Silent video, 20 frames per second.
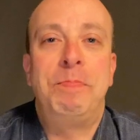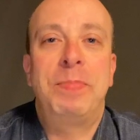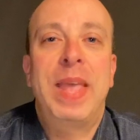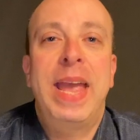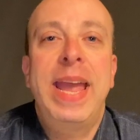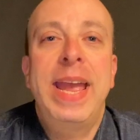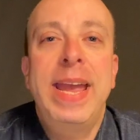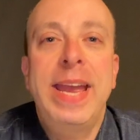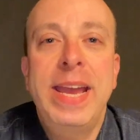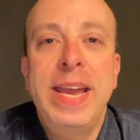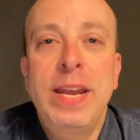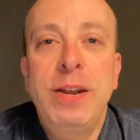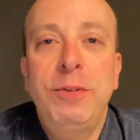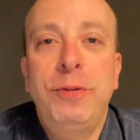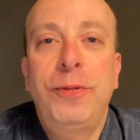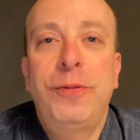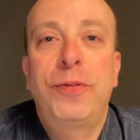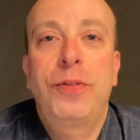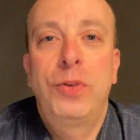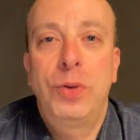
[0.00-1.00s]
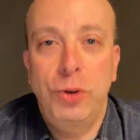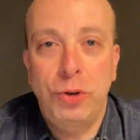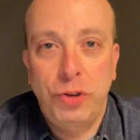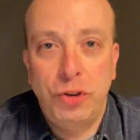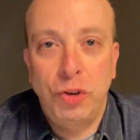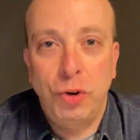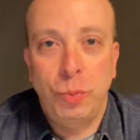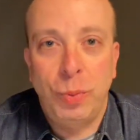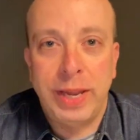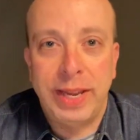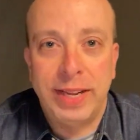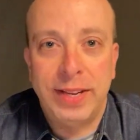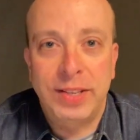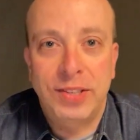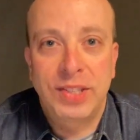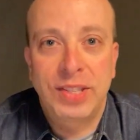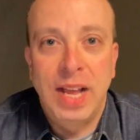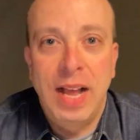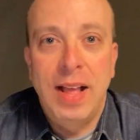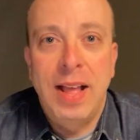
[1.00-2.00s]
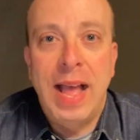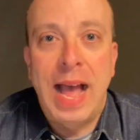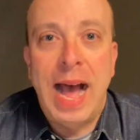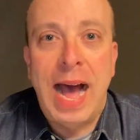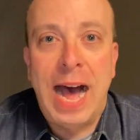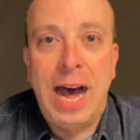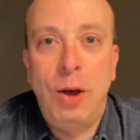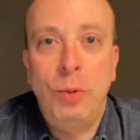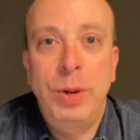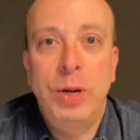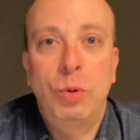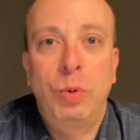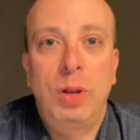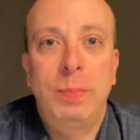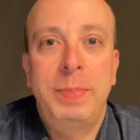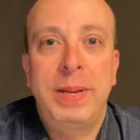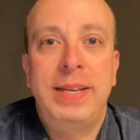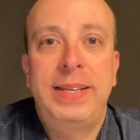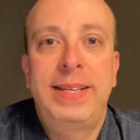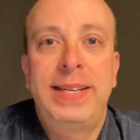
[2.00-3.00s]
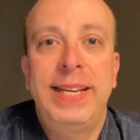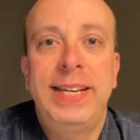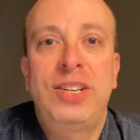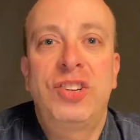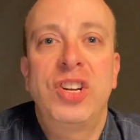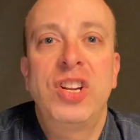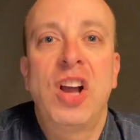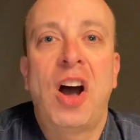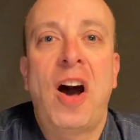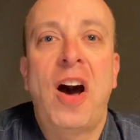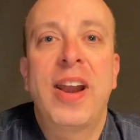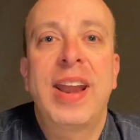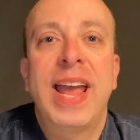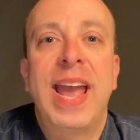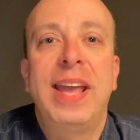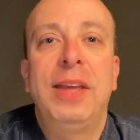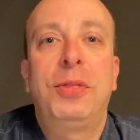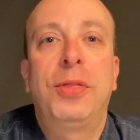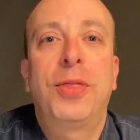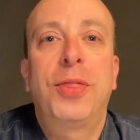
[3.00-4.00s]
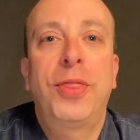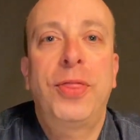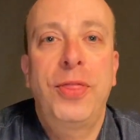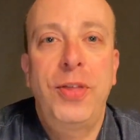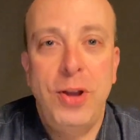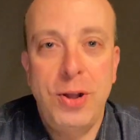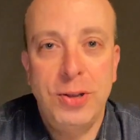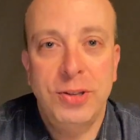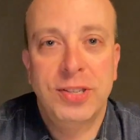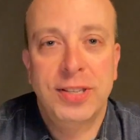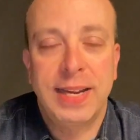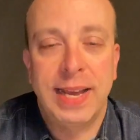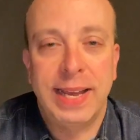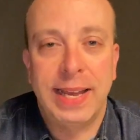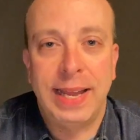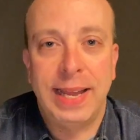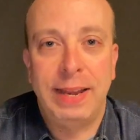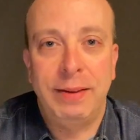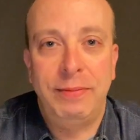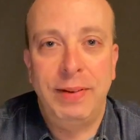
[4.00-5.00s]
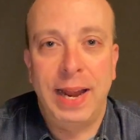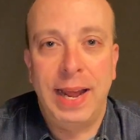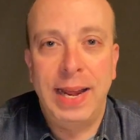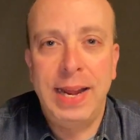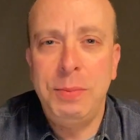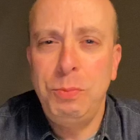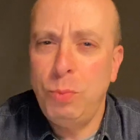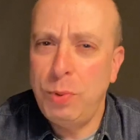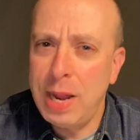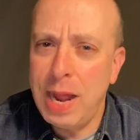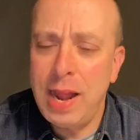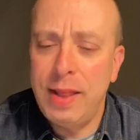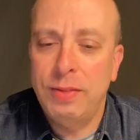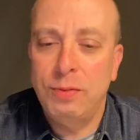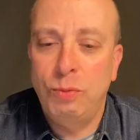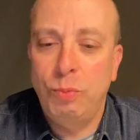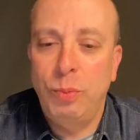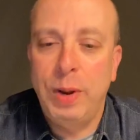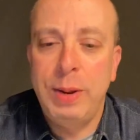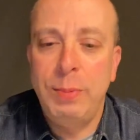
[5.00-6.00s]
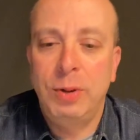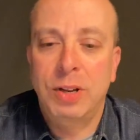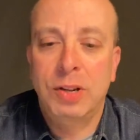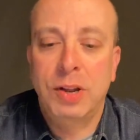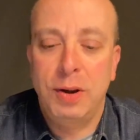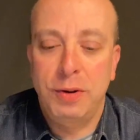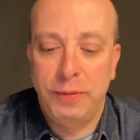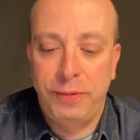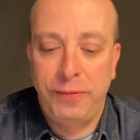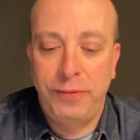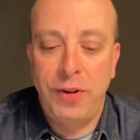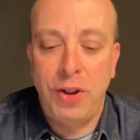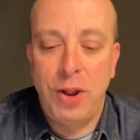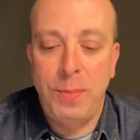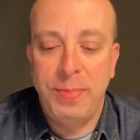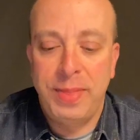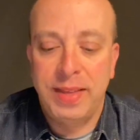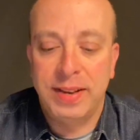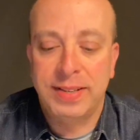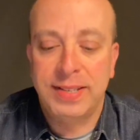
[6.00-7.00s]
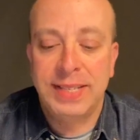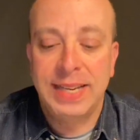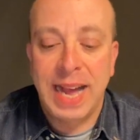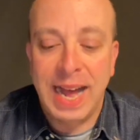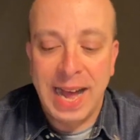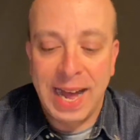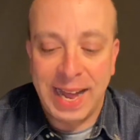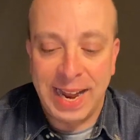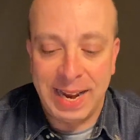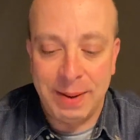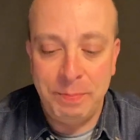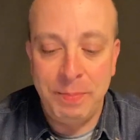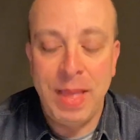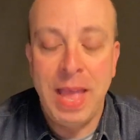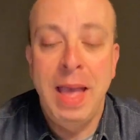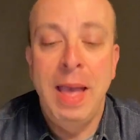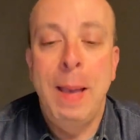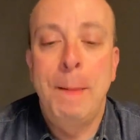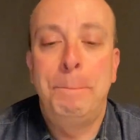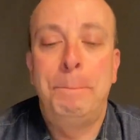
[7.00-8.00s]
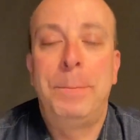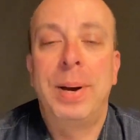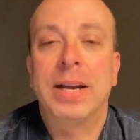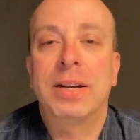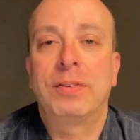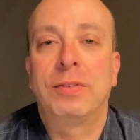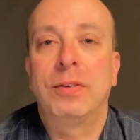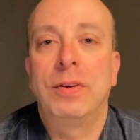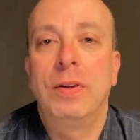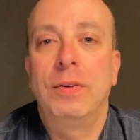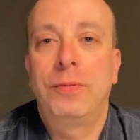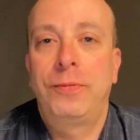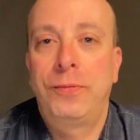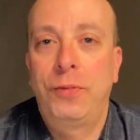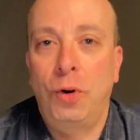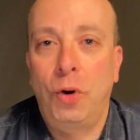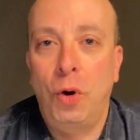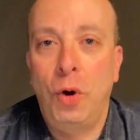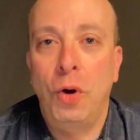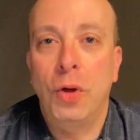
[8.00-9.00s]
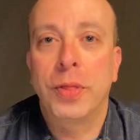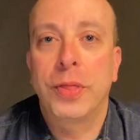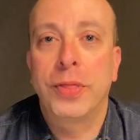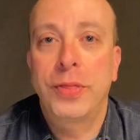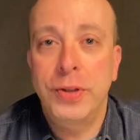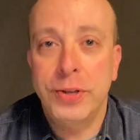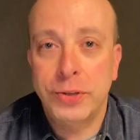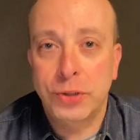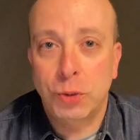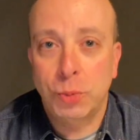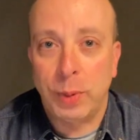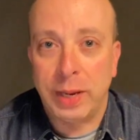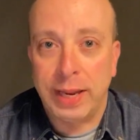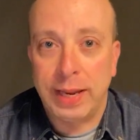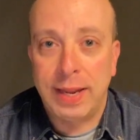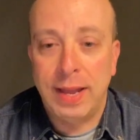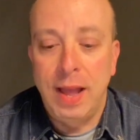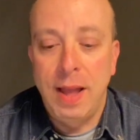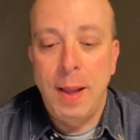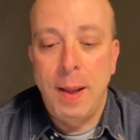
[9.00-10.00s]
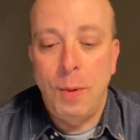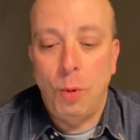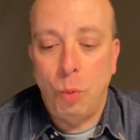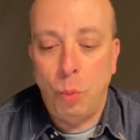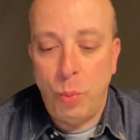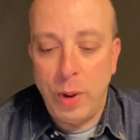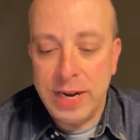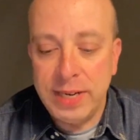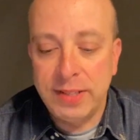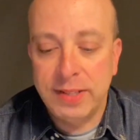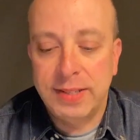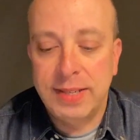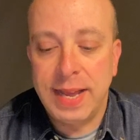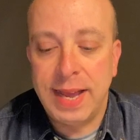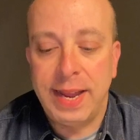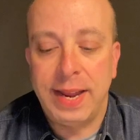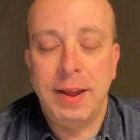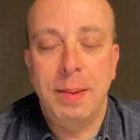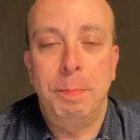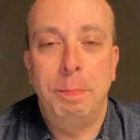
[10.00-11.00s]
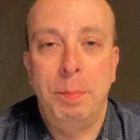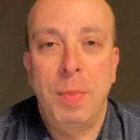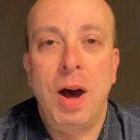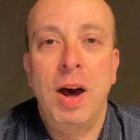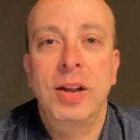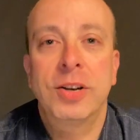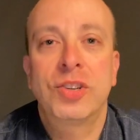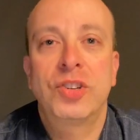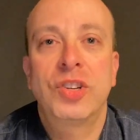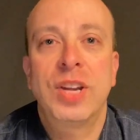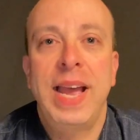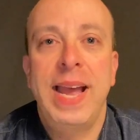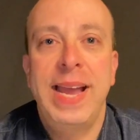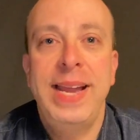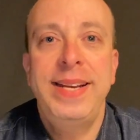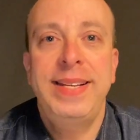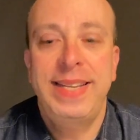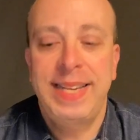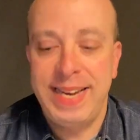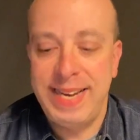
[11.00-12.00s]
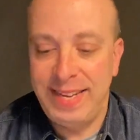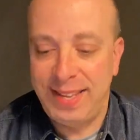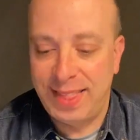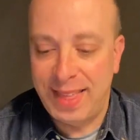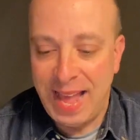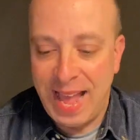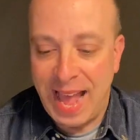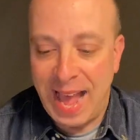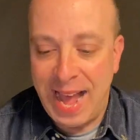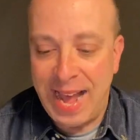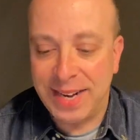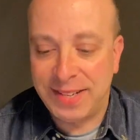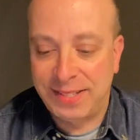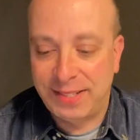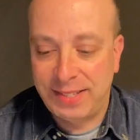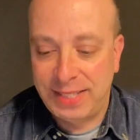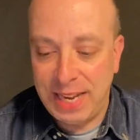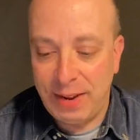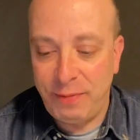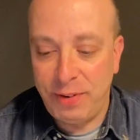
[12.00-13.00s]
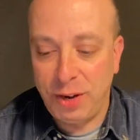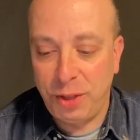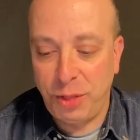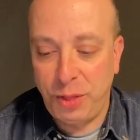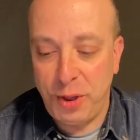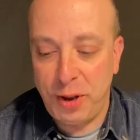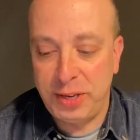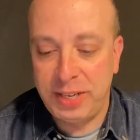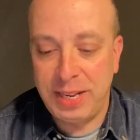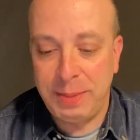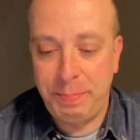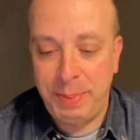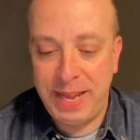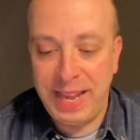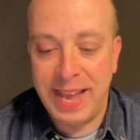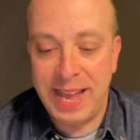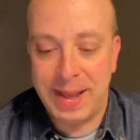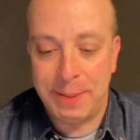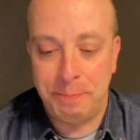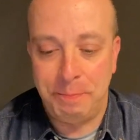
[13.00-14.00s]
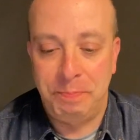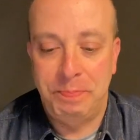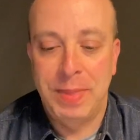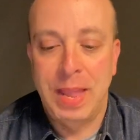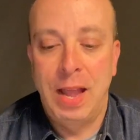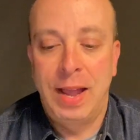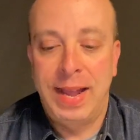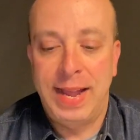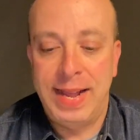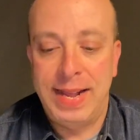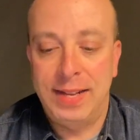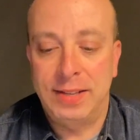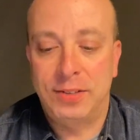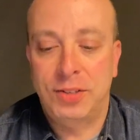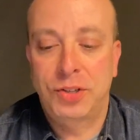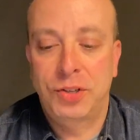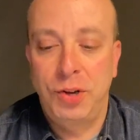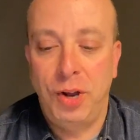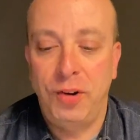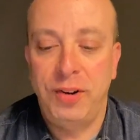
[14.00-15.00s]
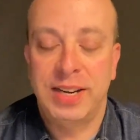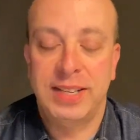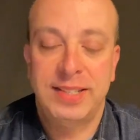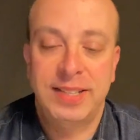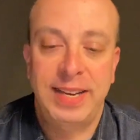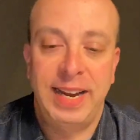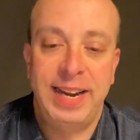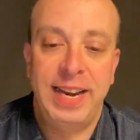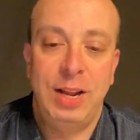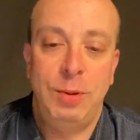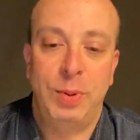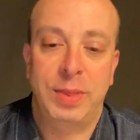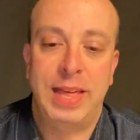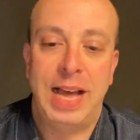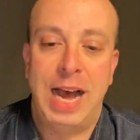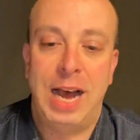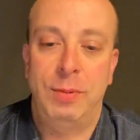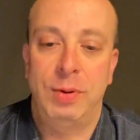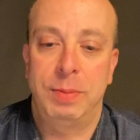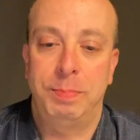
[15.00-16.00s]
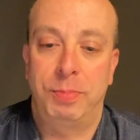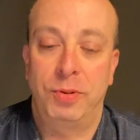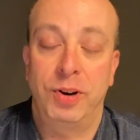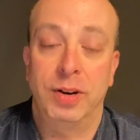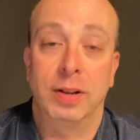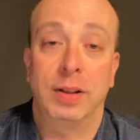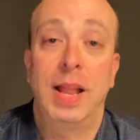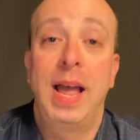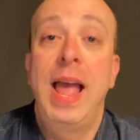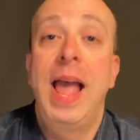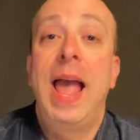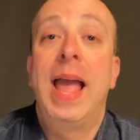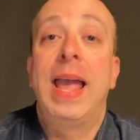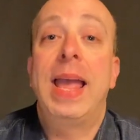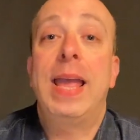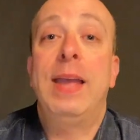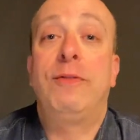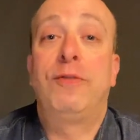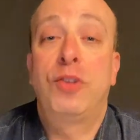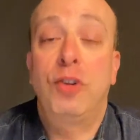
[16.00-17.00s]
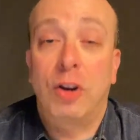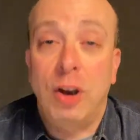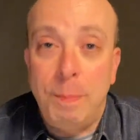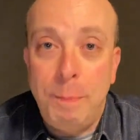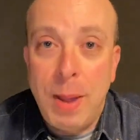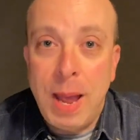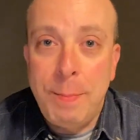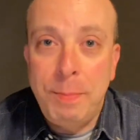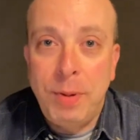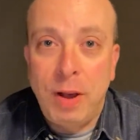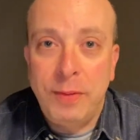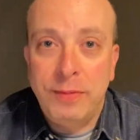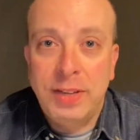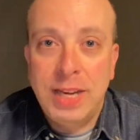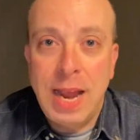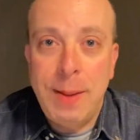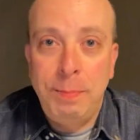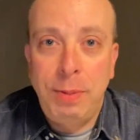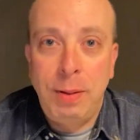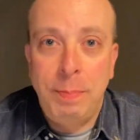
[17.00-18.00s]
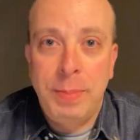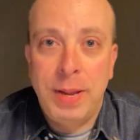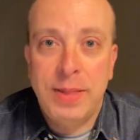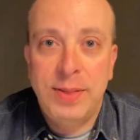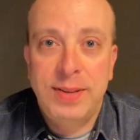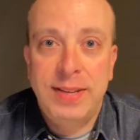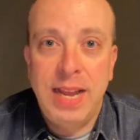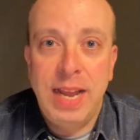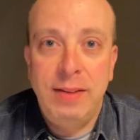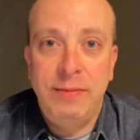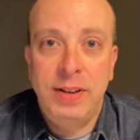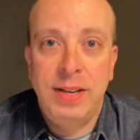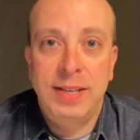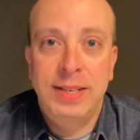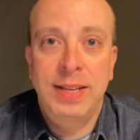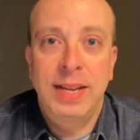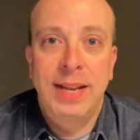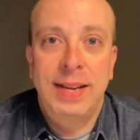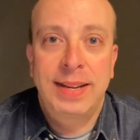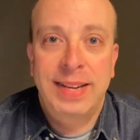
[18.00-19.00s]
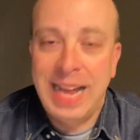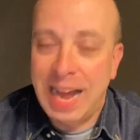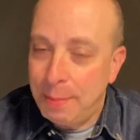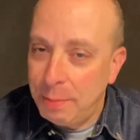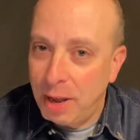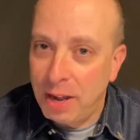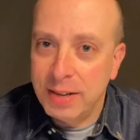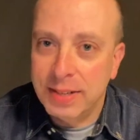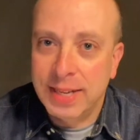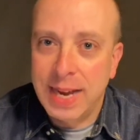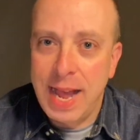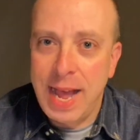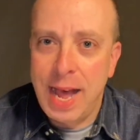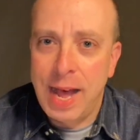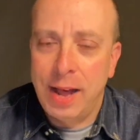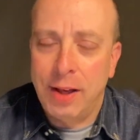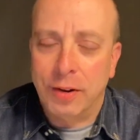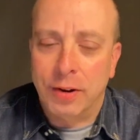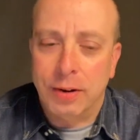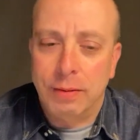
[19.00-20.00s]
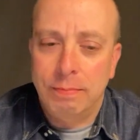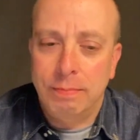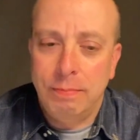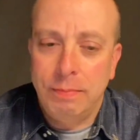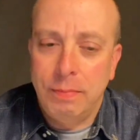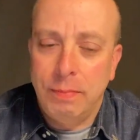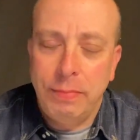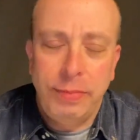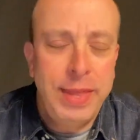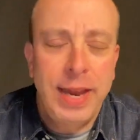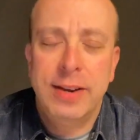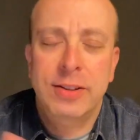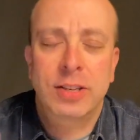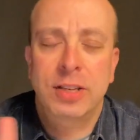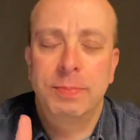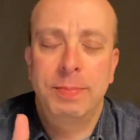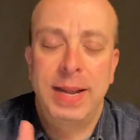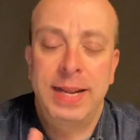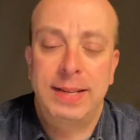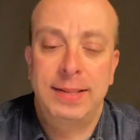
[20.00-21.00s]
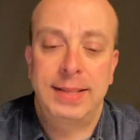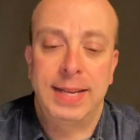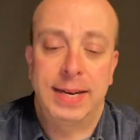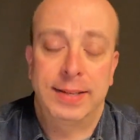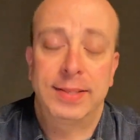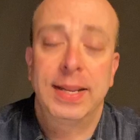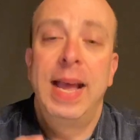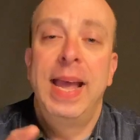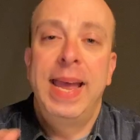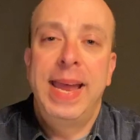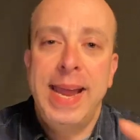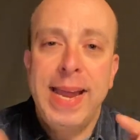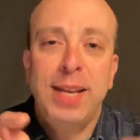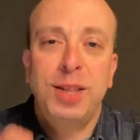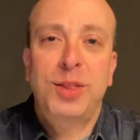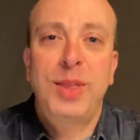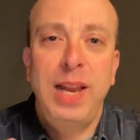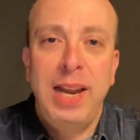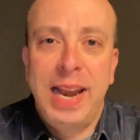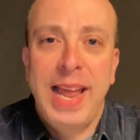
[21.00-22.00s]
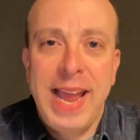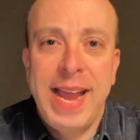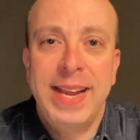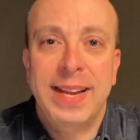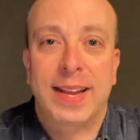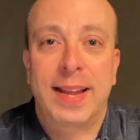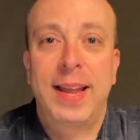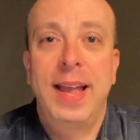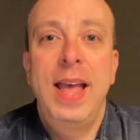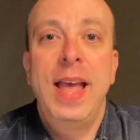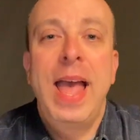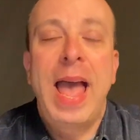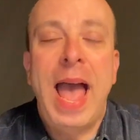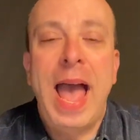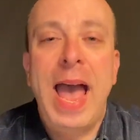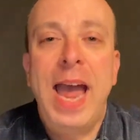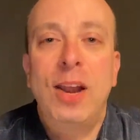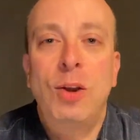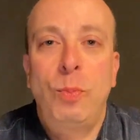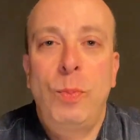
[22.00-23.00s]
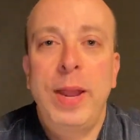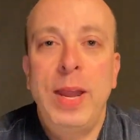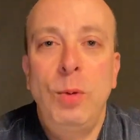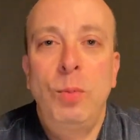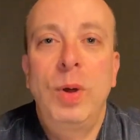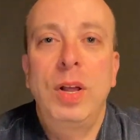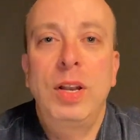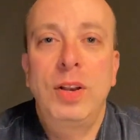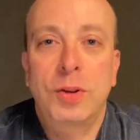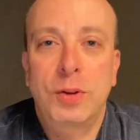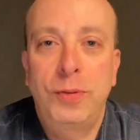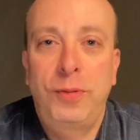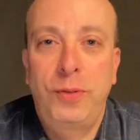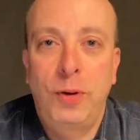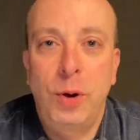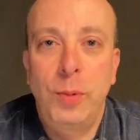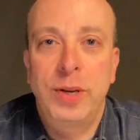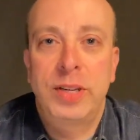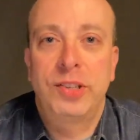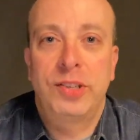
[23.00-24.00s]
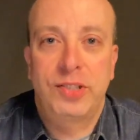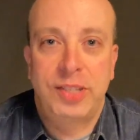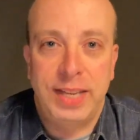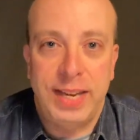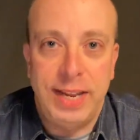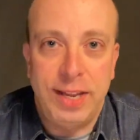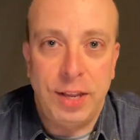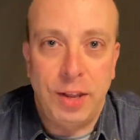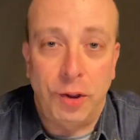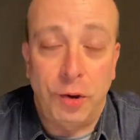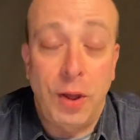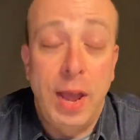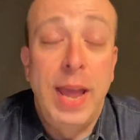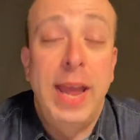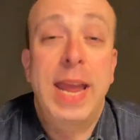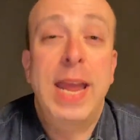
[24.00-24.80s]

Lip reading: In future weeks, Howard will be teaching on a Thursday evening, and we will confirm the time, but for this week, Wednesday, March 18th at 7:30 p.m. is Torah study with Howard Brill. If you're a member of Temple Beth David, come on down. That doesn't make sense. Hit the link and we will look forward to seeing you.